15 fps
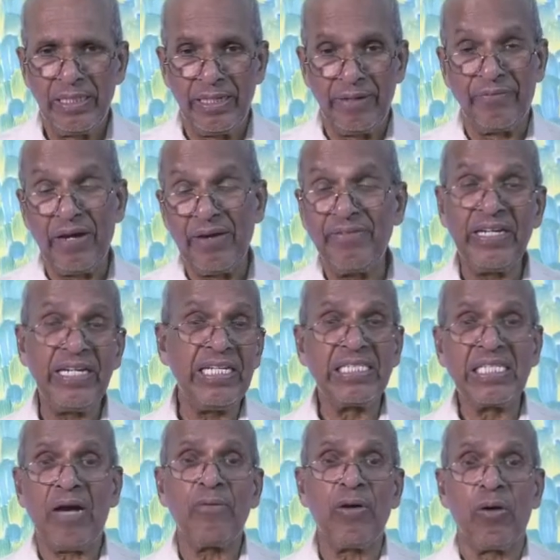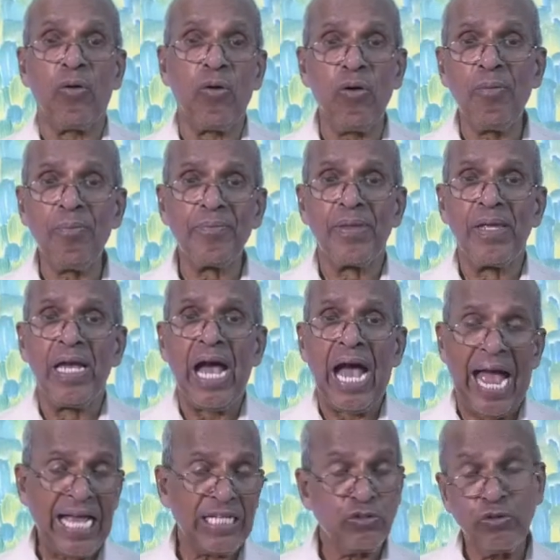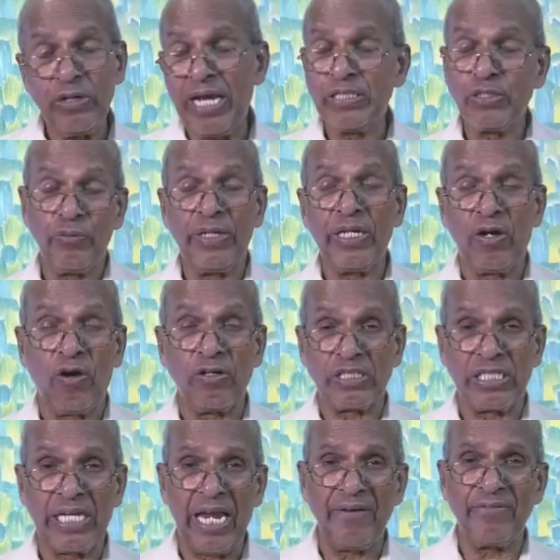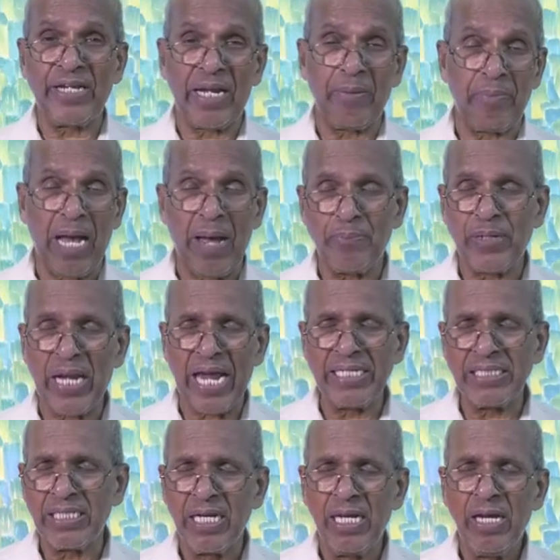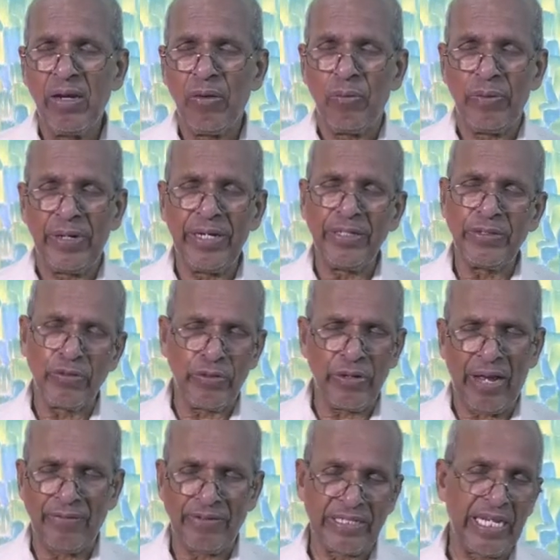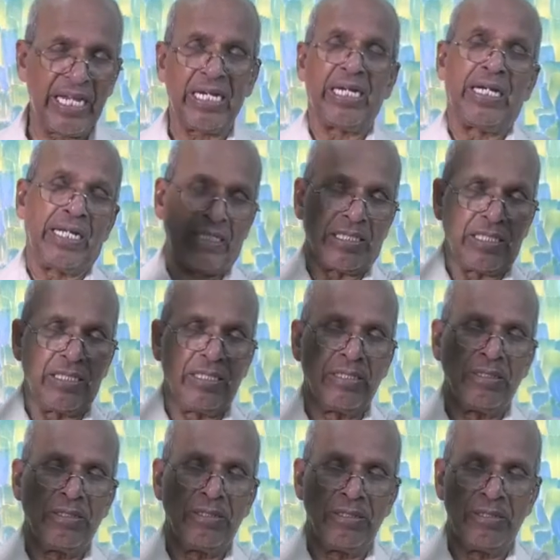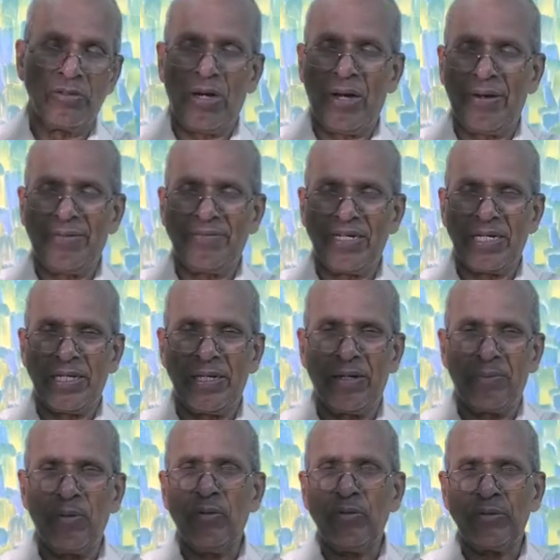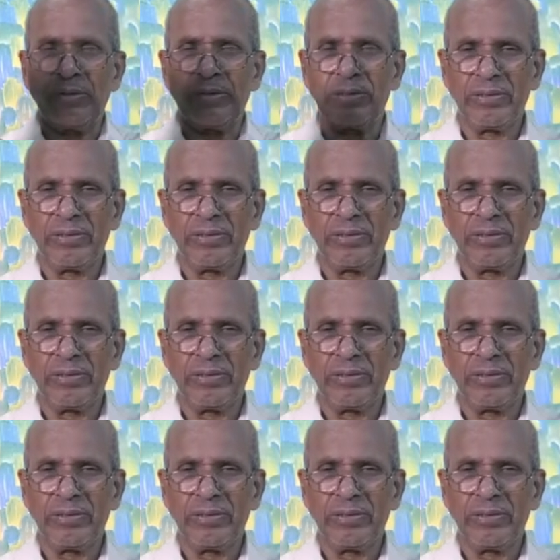If heaven is our home, as soon as we got saved and baptized, He should have taken us into our heavenly abode.